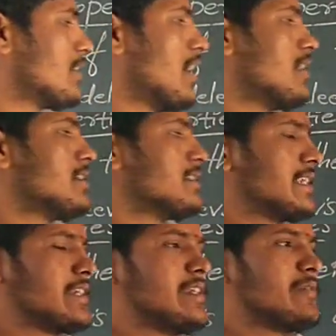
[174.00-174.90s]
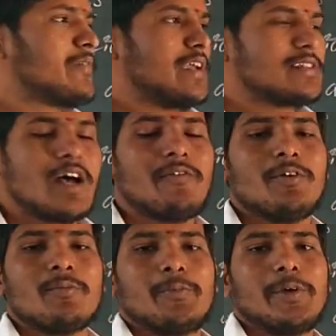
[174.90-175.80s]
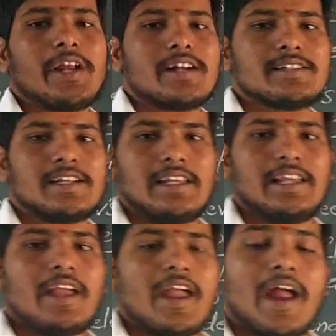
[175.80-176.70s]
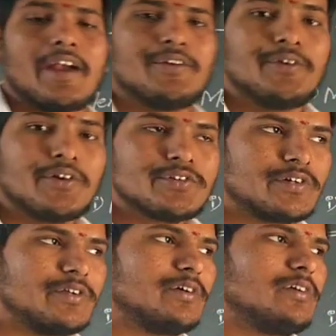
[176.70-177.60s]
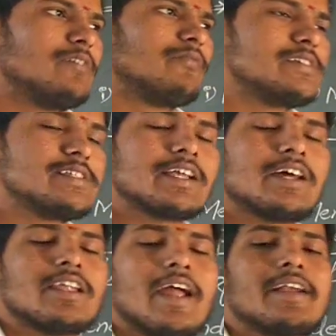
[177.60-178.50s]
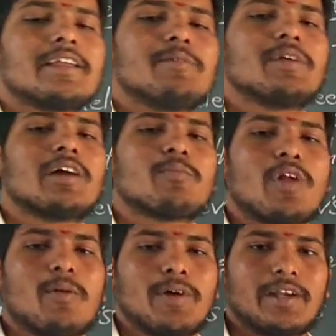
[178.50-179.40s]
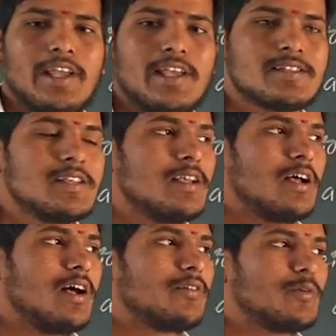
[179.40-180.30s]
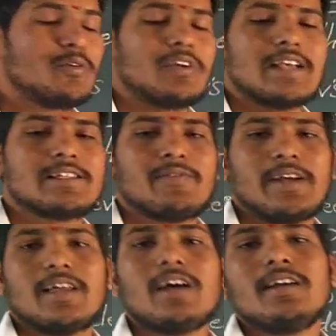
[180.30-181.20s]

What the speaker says: the significance of periodicity and used physical and chemical properties to classify the